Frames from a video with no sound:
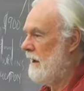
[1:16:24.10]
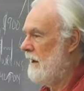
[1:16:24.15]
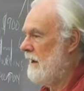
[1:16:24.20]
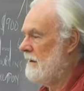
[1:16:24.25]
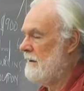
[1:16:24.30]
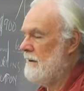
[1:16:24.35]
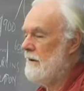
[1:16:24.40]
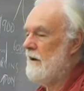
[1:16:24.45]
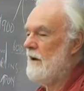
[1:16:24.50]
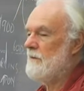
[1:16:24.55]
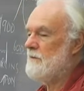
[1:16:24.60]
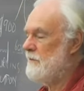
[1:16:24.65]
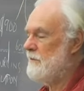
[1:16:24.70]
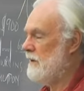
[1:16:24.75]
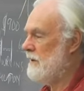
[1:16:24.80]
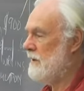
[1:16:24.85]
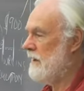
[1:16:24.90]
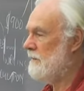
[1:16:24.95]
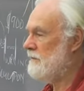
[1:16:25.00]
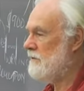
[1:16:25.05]
and are
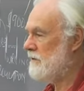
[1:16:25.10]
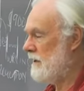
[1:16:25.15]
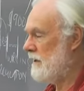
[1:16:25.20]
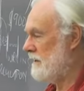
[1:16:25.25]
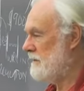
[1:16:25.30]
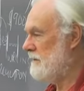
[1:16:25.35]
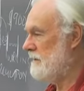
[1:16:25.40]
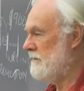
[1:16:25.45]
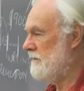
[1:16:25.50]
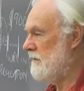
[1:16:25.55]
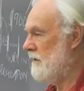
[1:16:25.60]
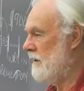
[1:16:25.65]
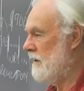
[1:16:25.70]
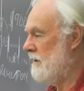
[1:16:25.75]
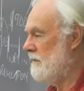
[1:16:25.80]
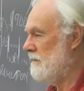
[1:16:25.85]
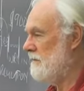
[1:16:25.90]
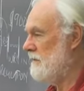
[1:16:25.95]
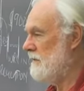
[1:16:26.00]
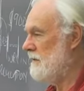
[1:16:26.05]
being abstracted
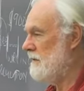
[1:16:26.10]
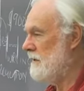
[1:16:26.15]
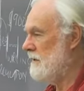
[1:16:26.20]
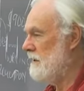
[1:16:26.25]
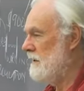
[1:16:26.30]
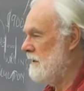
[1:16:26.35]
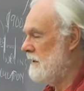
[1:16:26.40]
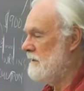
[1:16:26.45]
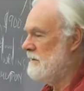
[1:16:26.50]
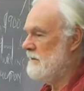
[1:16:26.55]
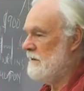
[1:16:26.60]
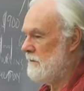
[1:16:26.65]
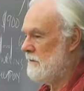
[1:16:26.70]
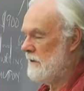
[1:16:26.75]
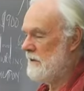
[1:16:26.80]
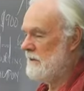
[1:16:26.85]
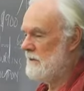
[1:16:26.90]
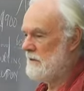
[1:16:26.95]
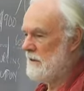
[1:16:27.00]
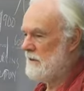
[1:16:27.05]
from. So
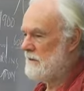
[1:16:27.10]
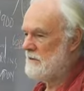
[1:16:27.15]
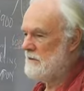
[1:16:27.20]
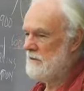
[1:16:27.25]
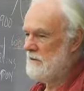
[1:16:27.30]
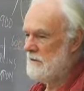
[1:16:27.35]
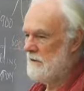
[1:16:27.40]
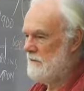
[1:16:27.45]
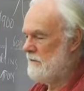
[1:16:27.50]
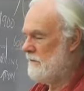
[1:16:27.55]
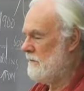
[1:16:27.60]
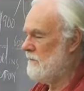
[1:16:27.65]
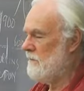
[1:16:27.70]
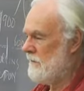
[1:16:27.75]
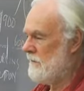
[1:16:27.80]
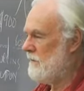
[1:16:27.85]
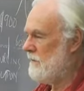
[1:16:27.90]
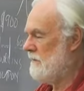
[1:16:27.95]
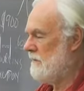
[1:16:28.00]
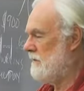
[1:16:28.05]
when he says,
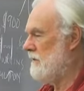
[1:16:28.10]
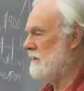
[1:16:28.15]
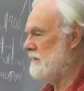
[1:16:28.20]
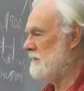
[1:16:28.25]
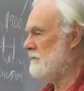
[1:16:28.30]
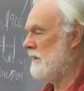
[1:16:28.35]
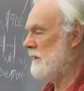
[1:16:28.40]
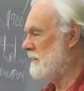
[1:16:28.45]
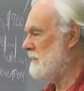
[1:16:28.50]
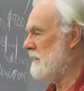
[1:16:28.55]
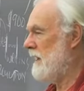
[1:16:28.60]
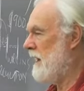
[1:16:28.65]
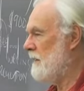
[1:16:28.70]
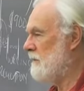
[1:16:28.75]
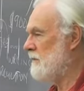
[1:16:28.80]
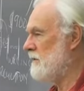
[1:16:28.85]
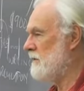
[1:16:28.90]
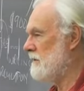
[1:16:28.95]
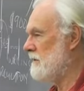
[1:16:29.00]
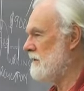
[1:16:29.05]
this must
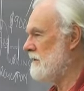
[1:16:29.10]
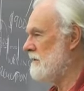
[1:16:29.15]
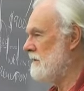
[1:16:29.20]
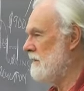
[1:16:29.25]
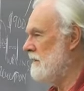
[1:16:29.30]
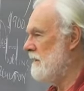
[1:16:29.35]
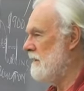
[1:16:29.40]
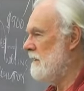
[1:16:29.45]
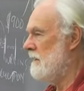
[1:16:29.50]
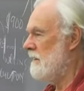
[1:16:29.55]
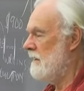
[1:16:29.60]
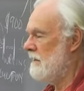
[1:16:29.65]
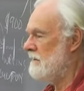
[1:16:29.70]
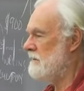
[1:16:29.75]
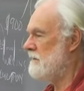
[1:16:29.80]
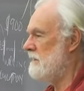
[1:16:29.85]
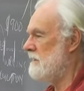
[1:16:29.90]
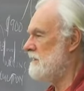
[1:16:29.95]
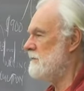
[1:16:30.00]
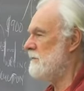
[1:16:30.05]
happen,
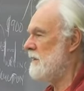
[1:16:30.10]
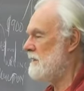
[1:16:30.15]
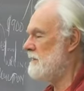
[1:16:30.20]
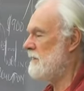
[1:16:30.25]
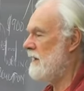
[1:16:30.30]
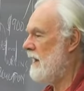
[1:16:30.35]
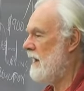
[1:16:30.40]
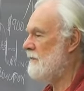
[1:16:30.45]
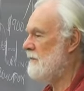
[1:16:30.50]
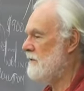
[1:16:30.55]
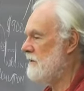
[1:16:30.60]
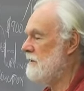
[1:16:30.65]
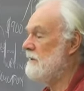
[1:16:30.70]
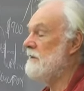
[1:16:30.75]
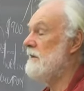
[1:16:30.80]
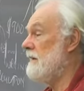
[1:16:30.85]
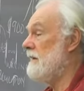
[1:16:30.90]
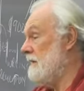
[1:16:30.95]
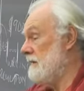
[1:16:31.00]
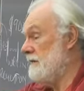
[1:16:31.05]
it's this must
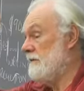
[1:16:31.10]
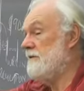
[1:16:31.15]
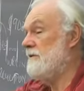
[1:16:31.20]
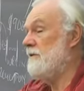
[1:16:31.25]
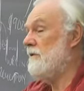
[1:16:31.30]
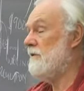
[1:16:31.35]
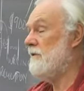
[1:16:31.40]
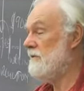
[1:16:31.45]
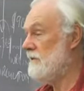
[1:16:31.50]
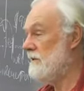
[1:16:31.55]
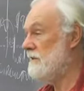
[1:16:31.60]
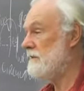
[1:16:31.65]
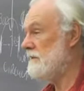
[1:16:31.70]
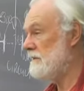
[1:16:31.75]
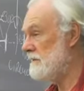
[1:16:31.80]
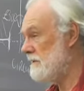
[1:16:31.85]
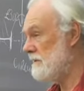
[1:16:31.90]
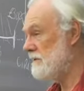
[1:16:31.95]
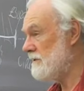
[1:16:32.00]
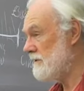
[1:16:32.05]
happen if all of these
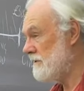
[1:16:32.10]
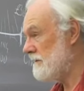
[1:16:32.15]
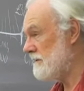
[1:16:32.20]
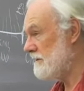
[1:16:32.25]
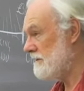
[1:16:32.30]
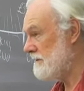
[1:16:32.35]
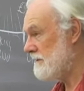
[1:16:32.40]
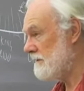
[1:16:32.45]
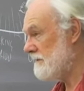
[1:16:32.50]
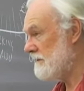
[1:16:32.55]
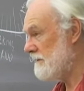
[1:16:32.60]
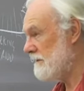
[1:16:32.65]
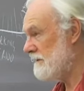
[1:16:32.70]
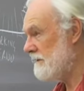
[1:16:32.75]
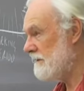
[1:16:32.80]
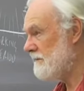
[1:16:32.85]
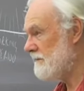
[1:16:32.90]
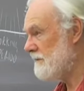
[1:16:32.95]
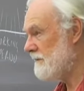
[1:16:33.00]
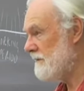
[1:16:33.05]
conditions
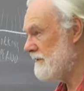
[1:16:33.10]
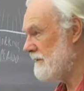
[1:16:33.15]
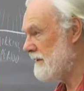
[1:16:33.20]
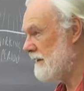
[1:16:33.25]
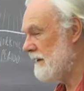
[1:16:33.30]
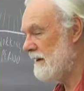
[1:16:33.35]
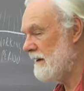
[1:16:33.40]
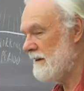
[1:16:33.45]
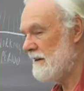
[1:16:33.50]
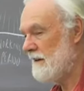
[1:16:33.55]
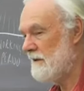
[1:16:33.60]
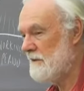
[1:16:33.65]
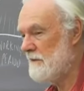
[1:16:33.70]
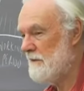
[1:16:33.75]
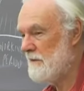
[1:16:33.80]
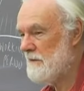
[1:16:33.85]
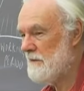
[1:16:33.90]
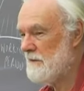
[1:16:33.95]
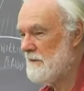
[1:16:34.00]
uh,